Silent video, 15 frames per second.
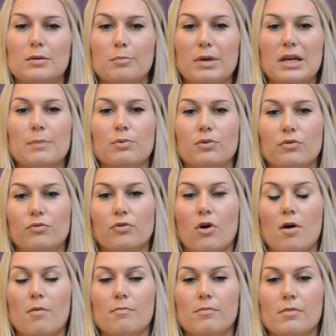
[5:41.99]
people
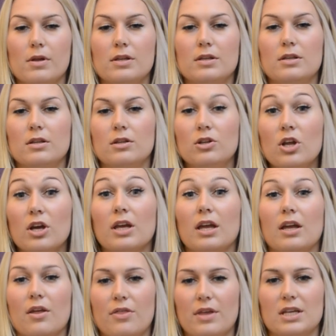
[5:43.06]
from looking
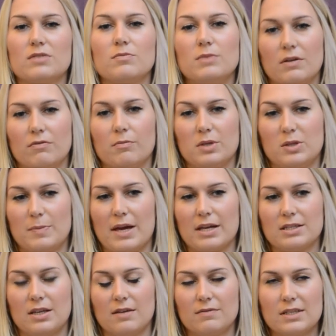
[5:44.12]
at things from different
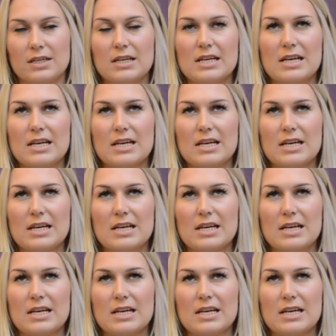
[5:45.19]
perspectives.